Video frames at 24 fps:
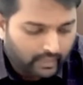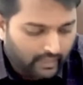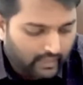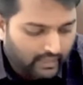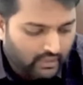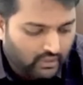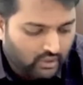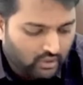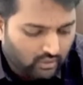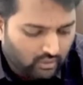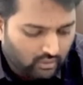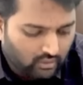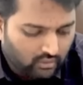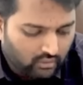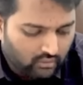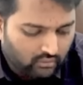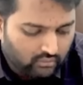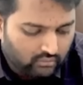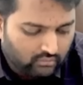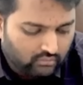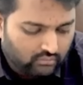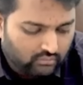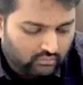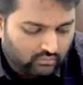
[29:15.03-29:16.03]
Yes or
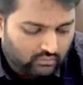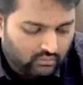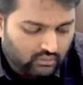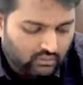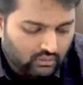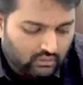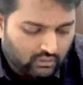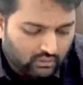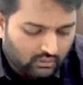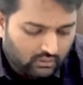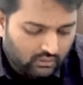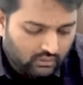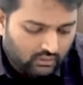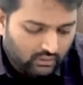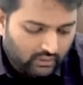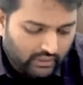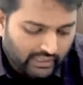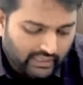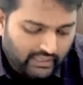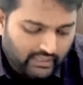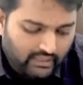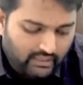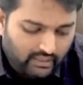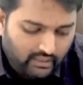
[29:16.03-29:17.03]
no?
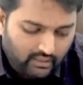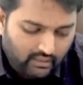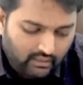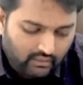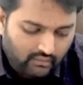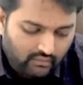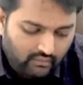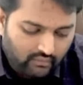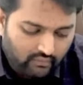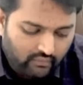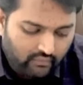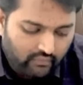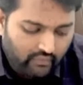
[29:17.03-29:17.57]
Right side